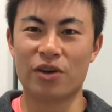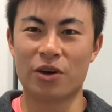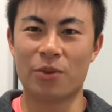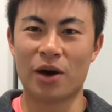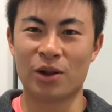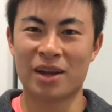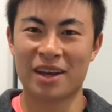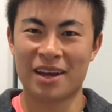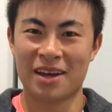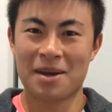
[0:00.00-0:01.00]
very well,
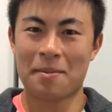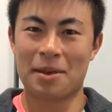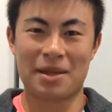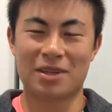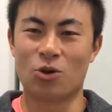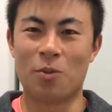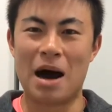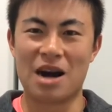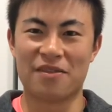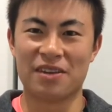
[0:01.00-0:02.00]
but that's all
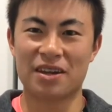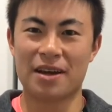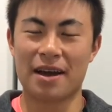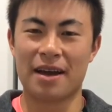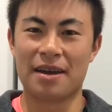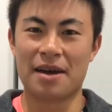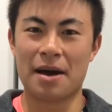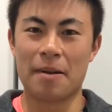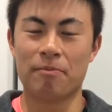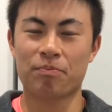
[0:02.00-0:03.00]
part of it. And
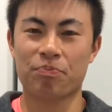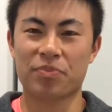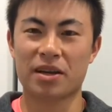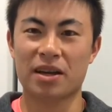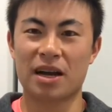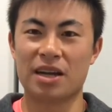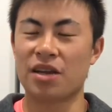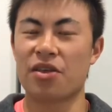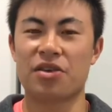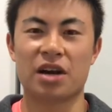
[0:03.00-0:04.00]

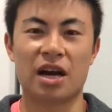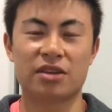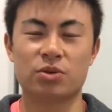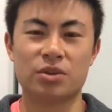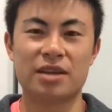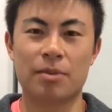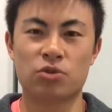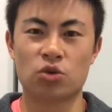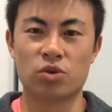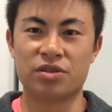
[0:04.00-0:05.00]
another thing I had to
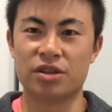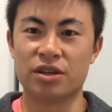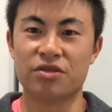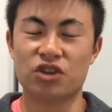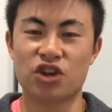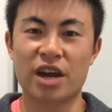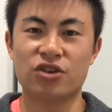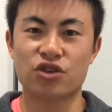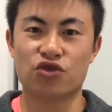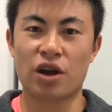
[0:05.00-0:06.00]
adapt to was the
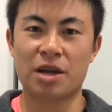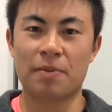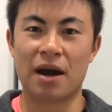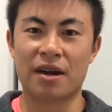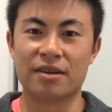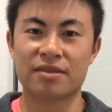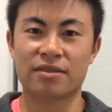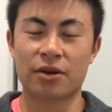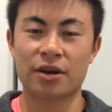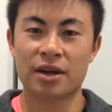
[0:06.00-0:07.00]
change in training partners.
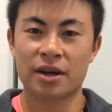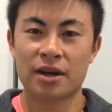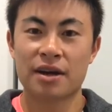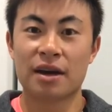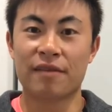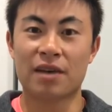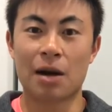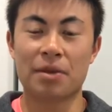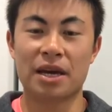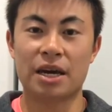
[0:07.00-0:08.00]
So I've
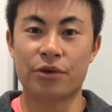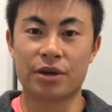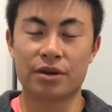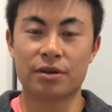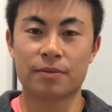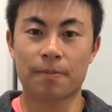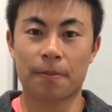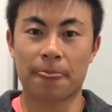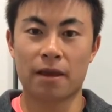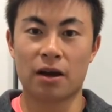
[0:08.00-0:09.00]
come here and
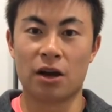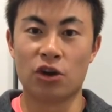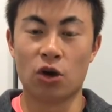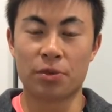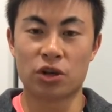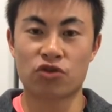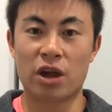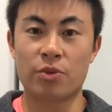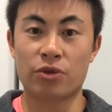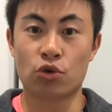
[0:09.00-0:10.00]
I know I'm going to
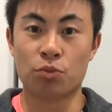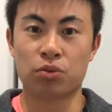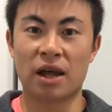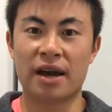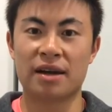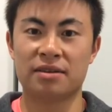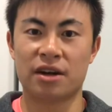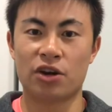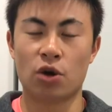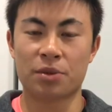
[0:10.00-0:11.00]
train with good players, and
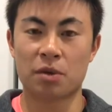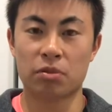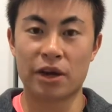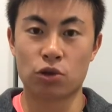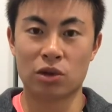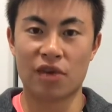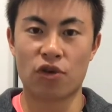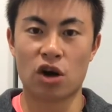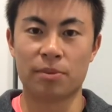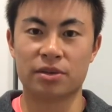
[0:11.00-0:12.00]
I know I'm going to play good level
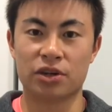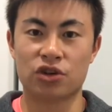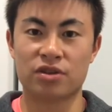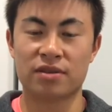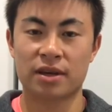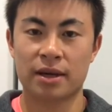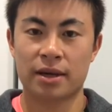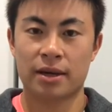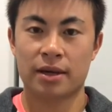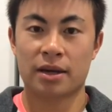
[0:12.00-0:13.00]
competitions.
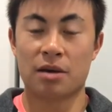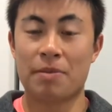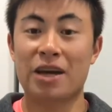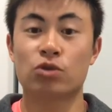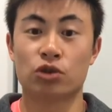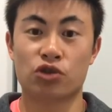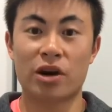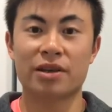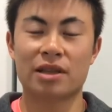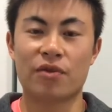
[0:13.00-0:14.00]
Compared to
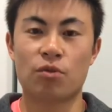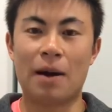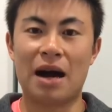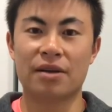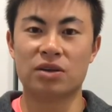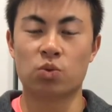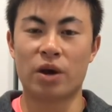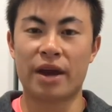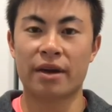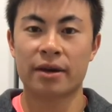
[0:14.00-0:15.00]
Australian level partners,
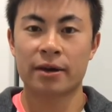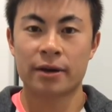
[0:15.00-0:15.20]
where